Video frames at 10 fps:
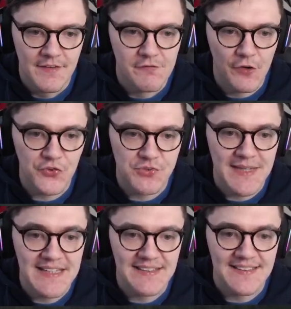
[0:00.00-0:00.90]
Vaults
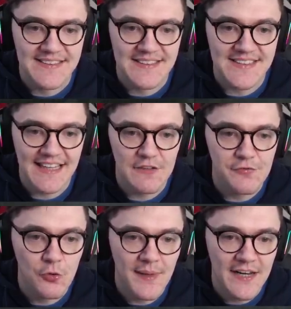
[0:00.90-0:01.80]
immediately, so doesn't get the
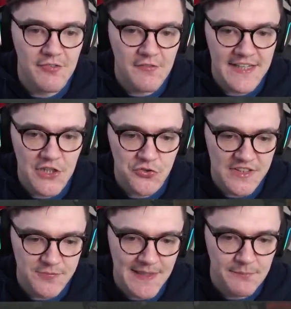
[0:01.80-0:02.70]
full benefit of the injury
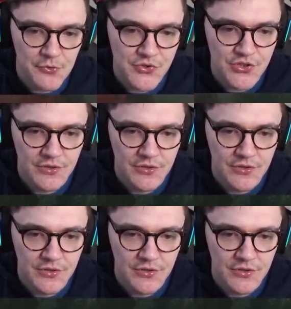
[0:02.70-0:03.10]
speed boost.